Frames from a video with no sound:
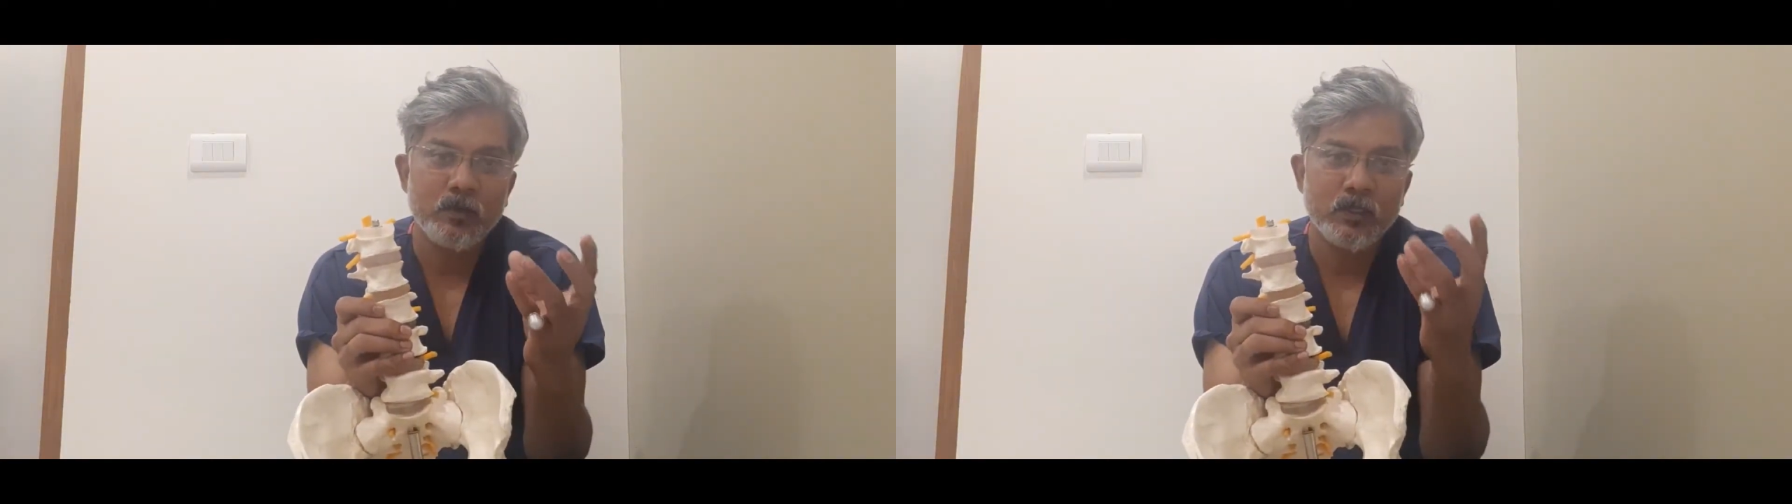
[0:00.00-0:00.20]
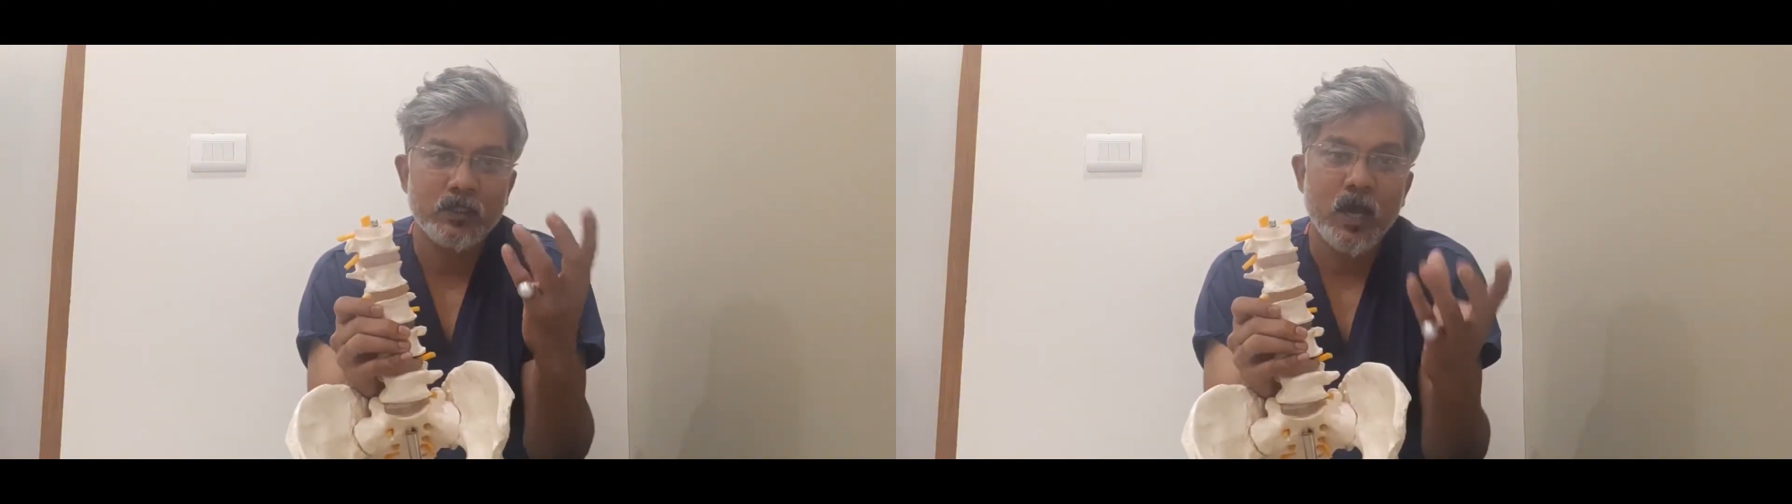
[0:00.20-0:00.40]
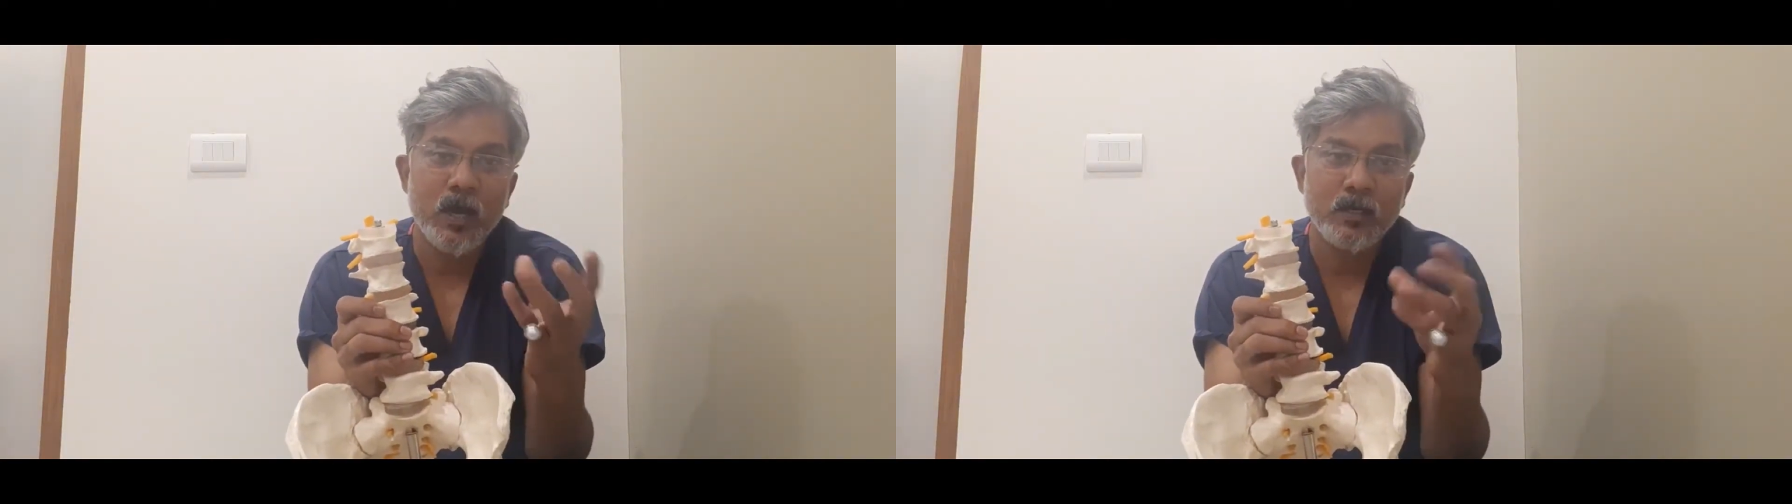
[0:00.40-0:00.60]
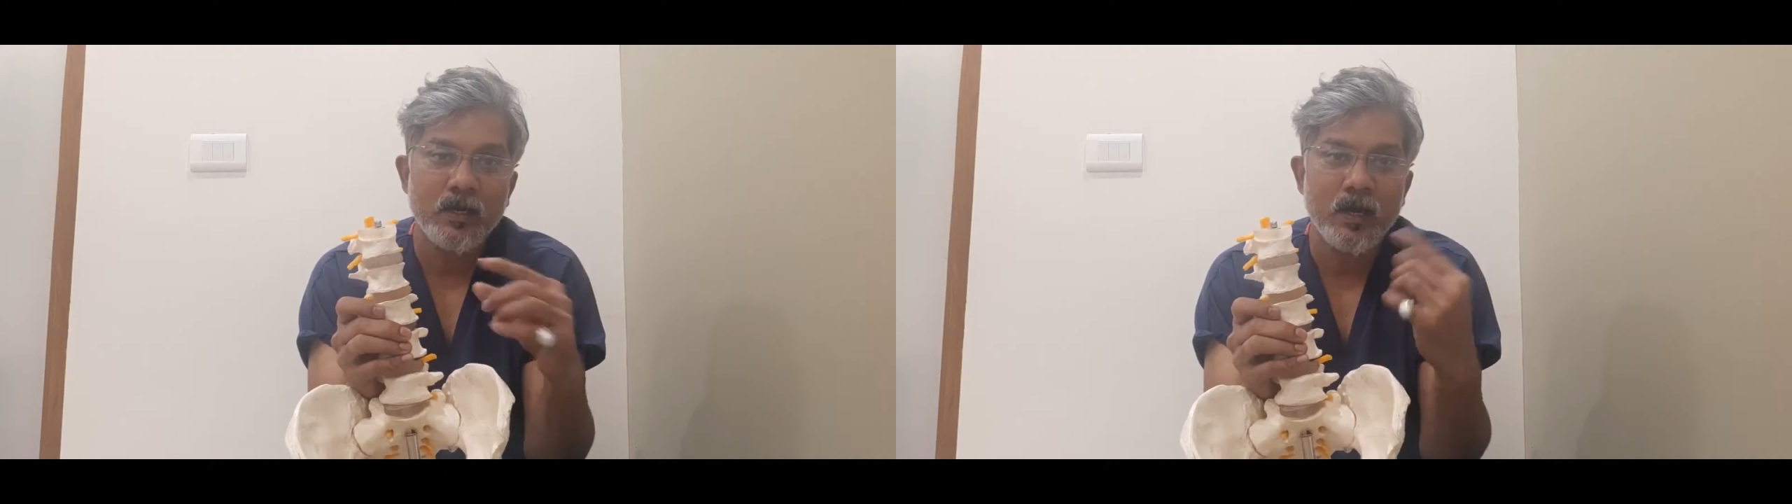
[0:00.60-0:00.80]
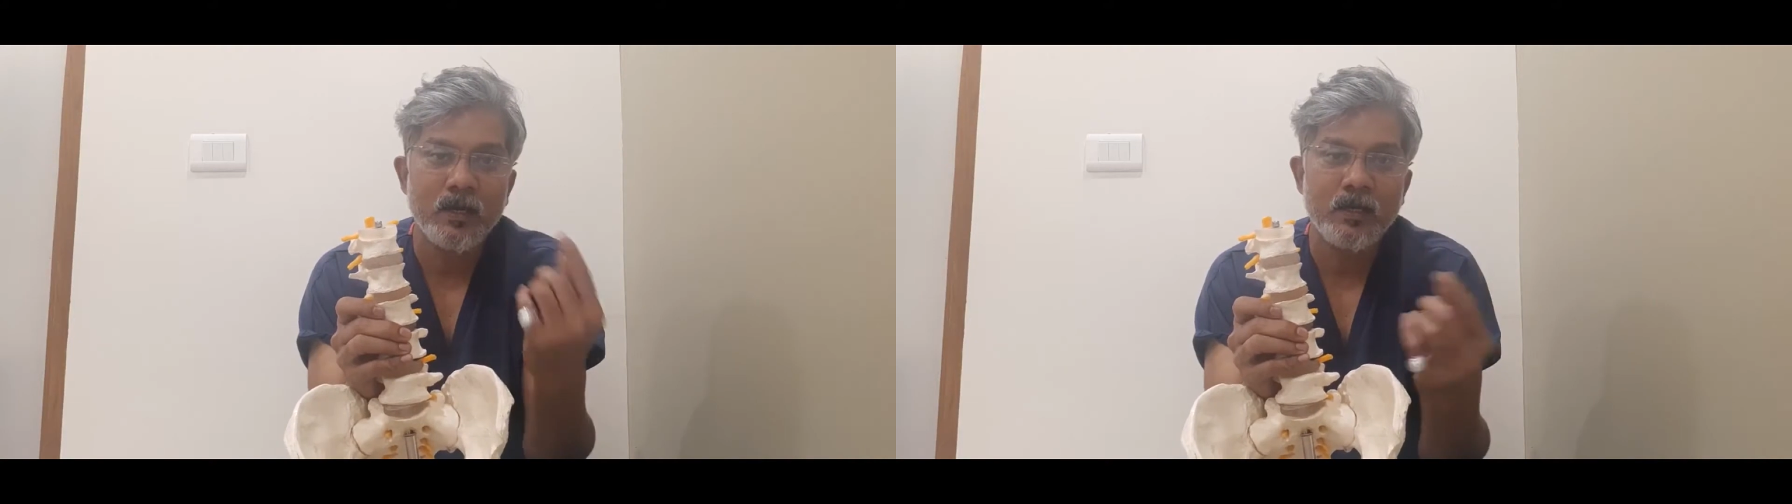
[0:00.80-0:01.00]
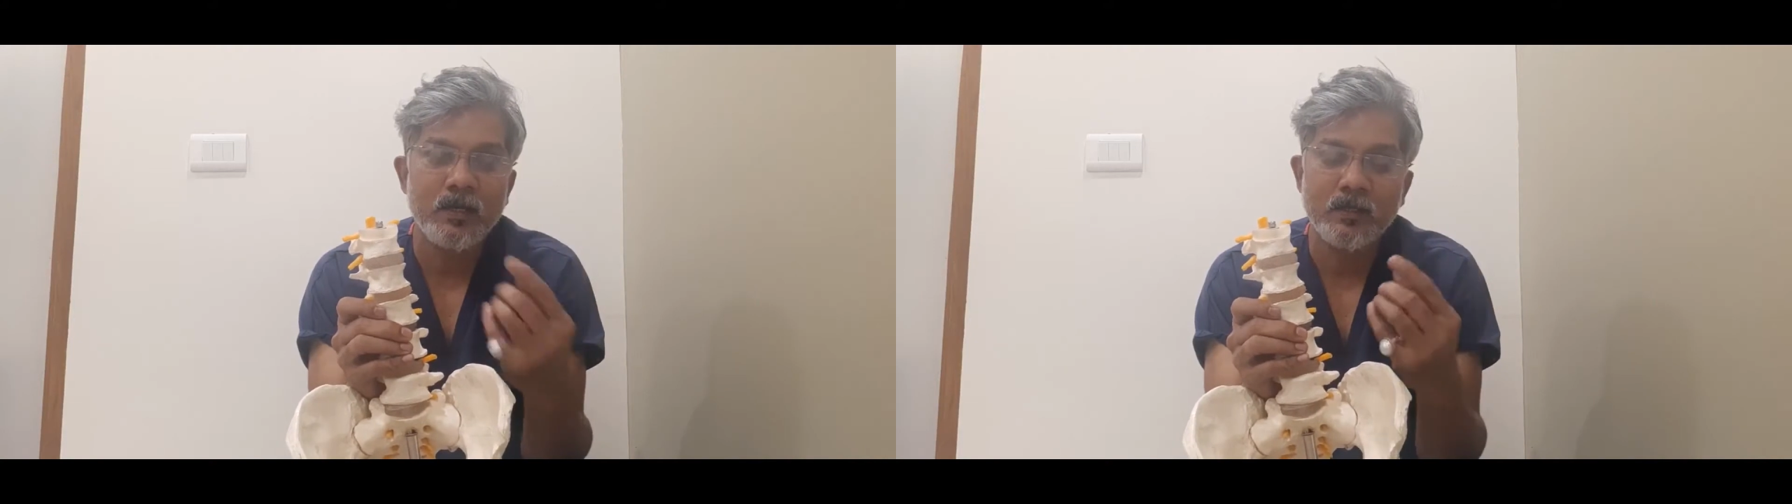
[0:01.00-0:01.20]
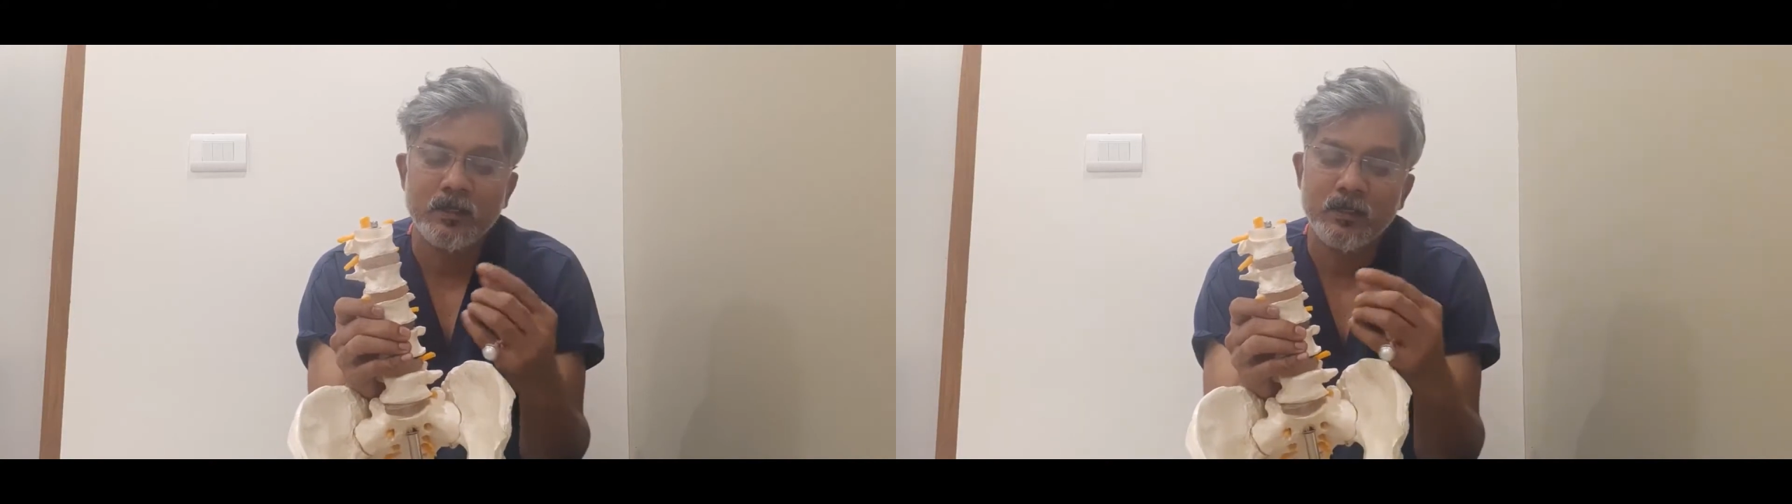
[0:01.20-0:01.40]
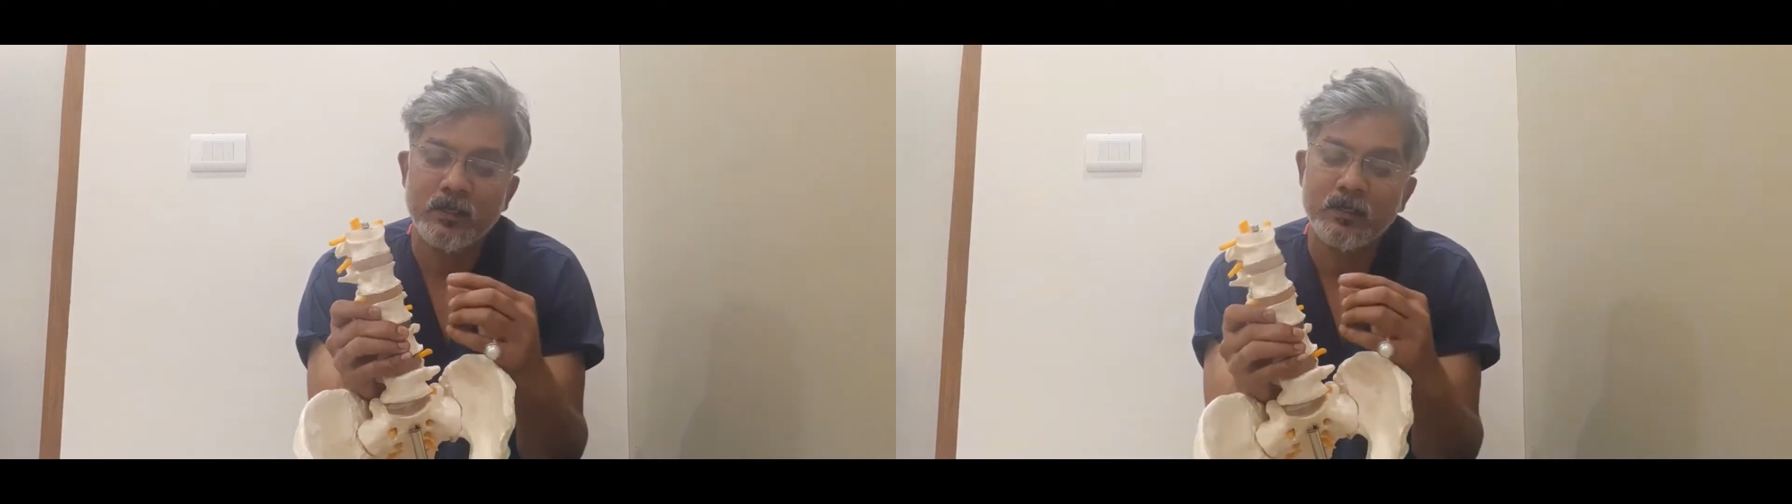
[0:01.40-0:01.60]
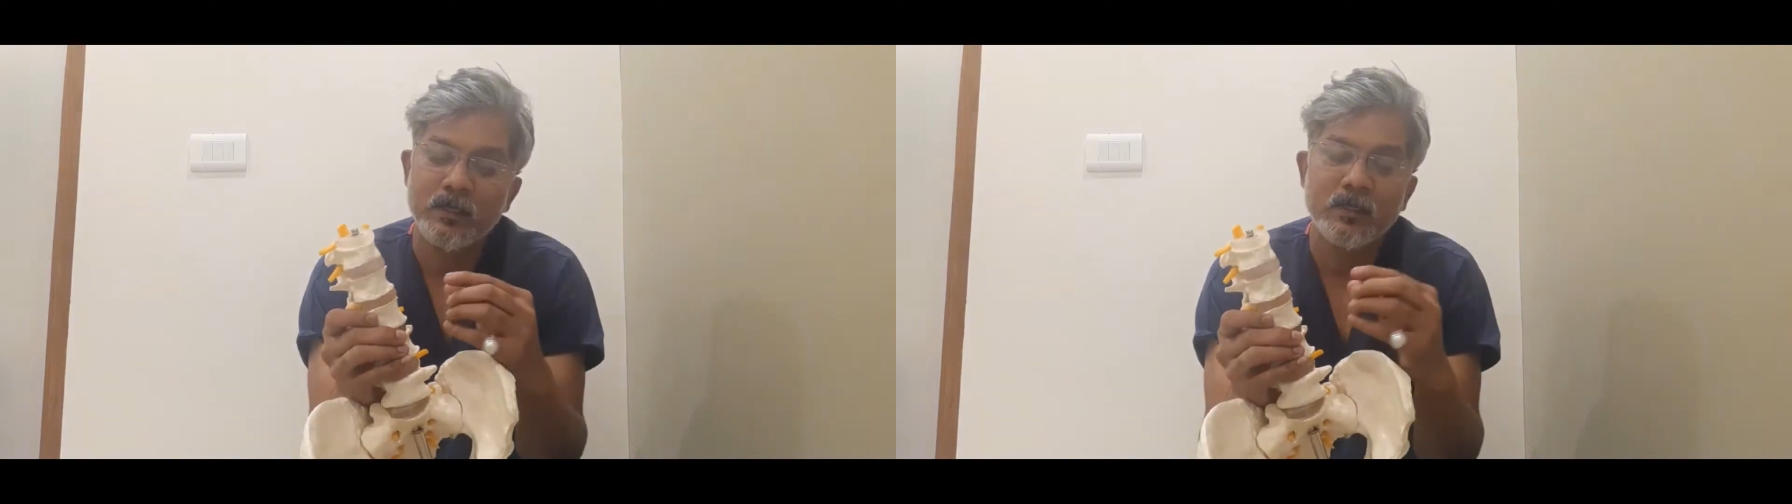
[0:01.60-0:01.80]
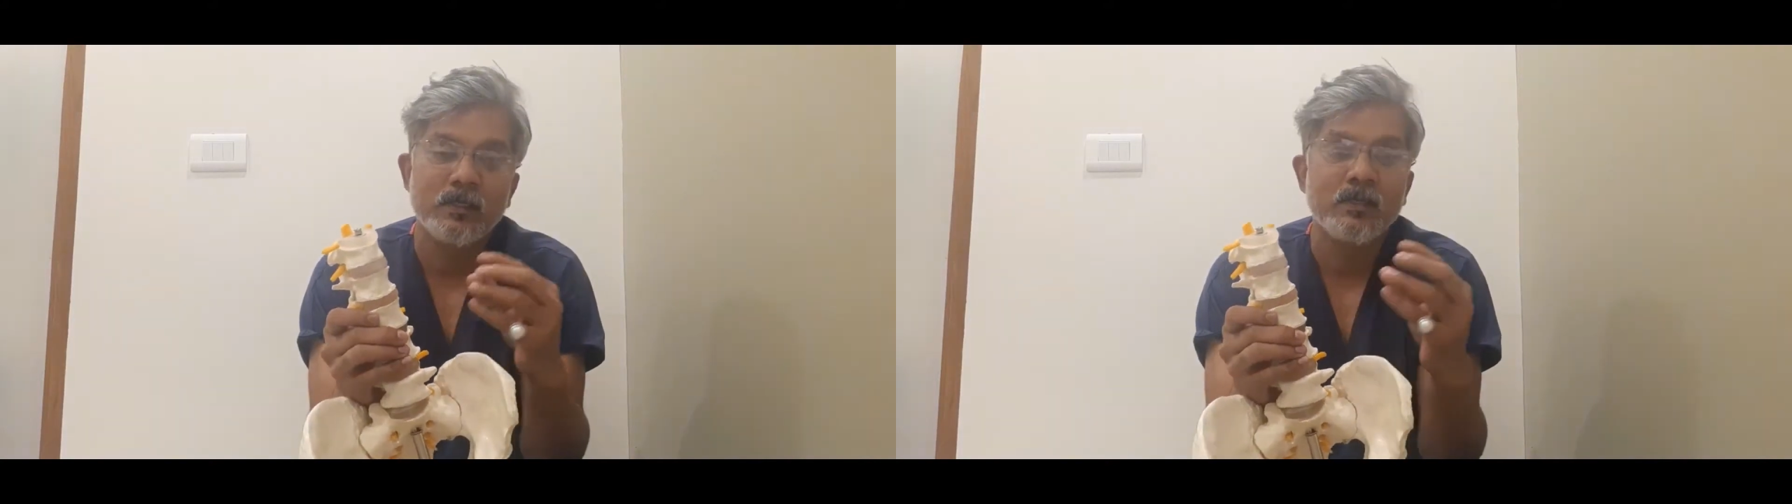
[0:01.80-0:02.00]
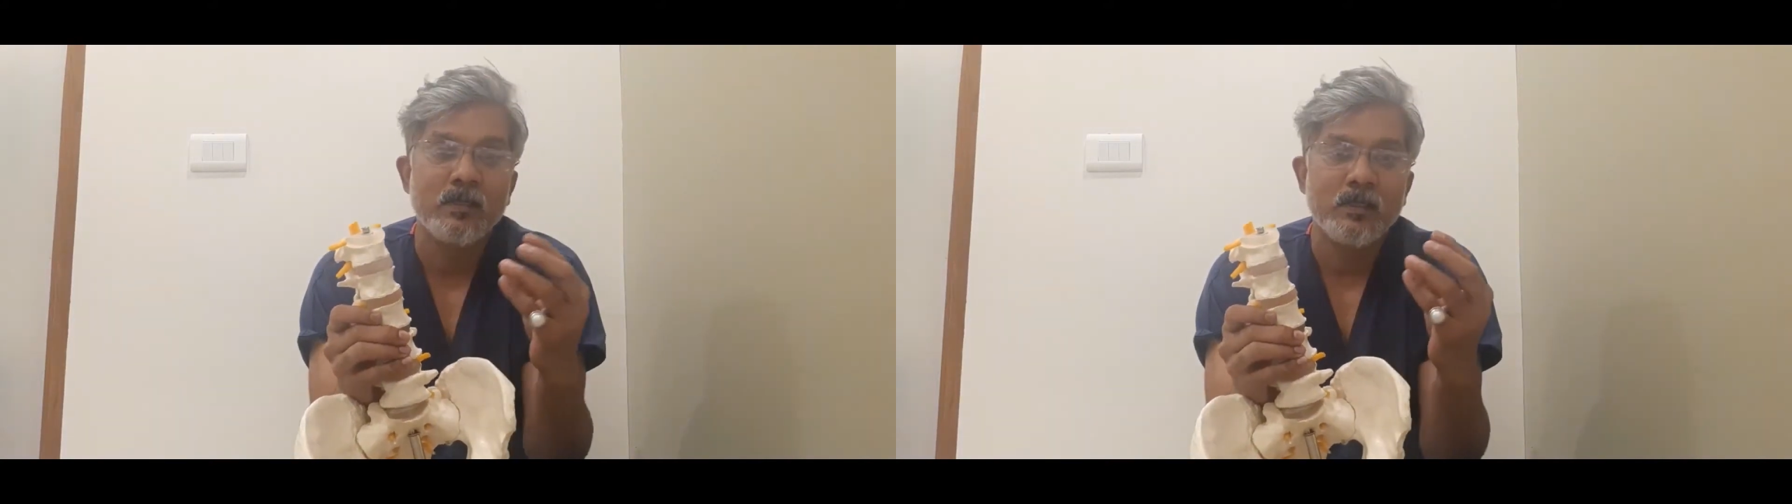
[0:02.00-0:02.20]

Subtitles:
which is hard and an internal